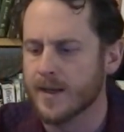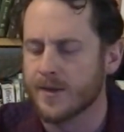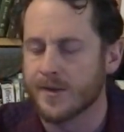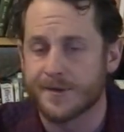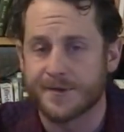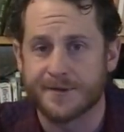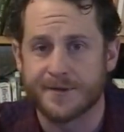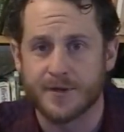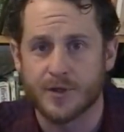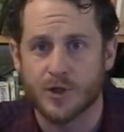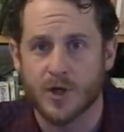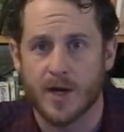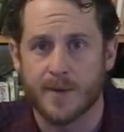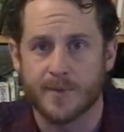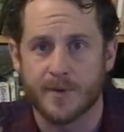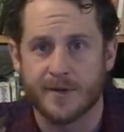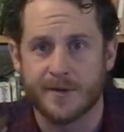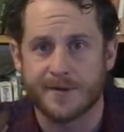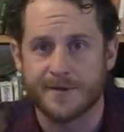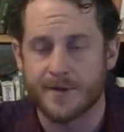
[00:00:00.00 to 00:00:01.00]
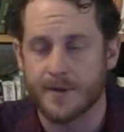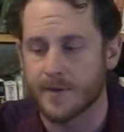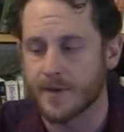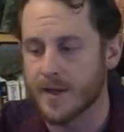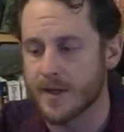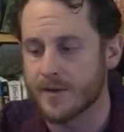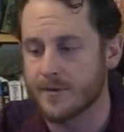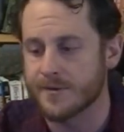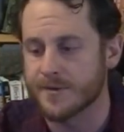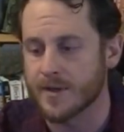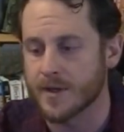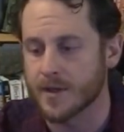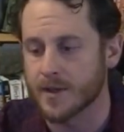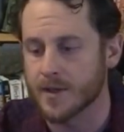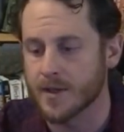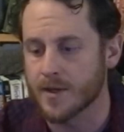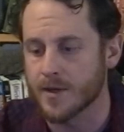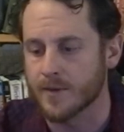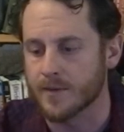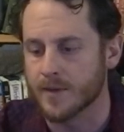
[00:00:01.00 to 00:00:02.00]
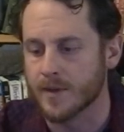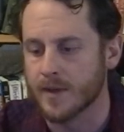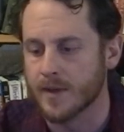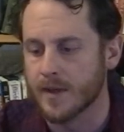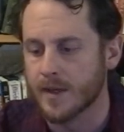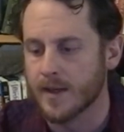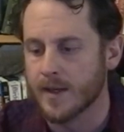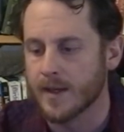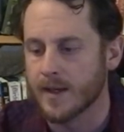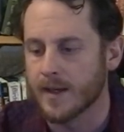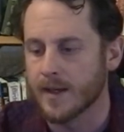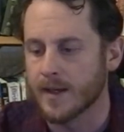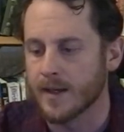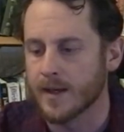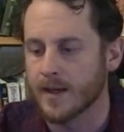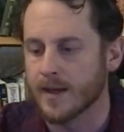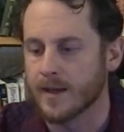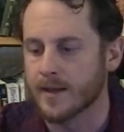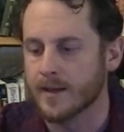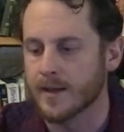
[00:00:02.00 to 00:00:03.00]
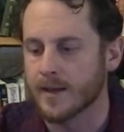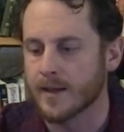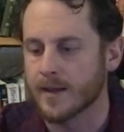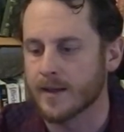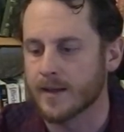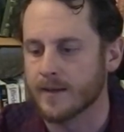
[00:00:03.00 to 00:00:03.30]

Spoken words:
This is a sharpening stone I used on a loan, and